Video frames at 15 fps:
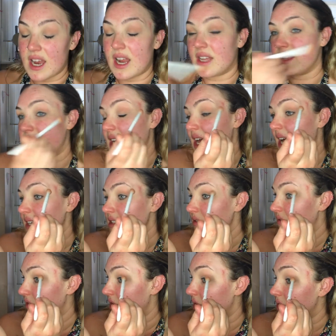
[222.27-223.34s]
and the last
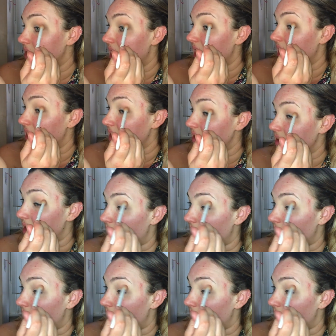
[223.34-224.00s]
few days